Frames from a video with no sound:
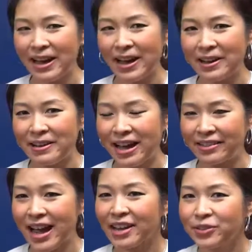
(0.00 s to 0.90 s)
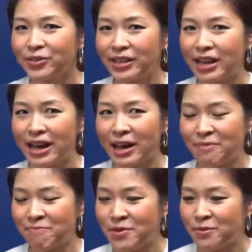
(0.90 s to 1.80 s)
And actually,
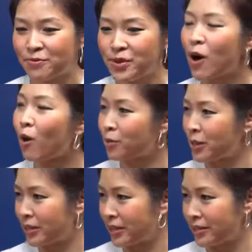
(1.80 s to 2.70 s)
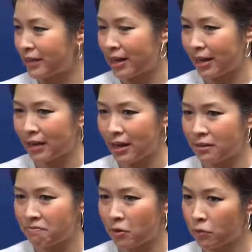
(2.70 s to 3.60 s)
we operate as
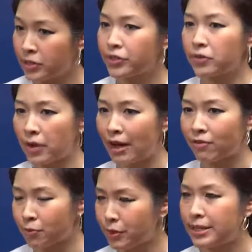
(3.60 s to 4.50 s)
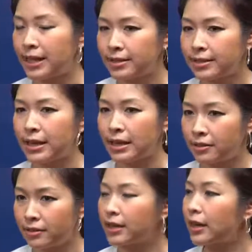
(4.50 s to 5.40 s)
we still have a presence in
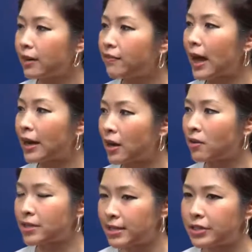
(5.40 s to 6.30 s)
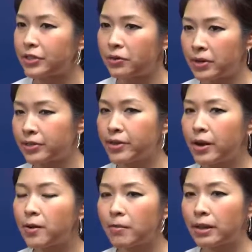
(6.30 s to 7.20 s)
Silicon Valley. Our CTO is there,
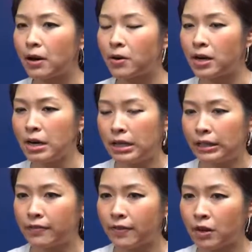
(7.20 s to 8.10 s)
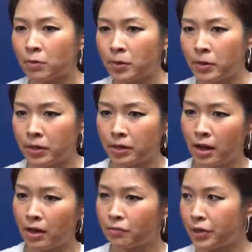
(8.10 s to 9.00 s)
but our developer
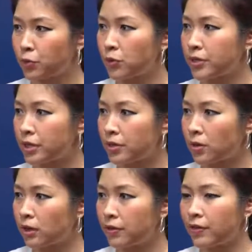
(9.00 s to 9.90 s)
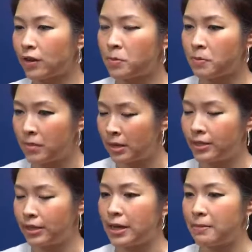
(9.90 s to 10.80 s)
resources or development
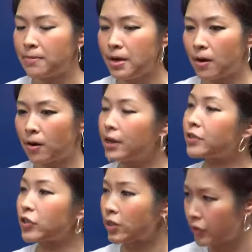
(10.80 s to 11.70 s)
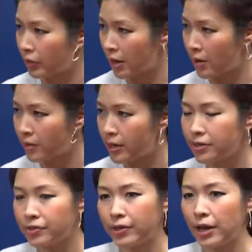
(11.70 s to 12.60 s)
team are in Shenzhen nowadays.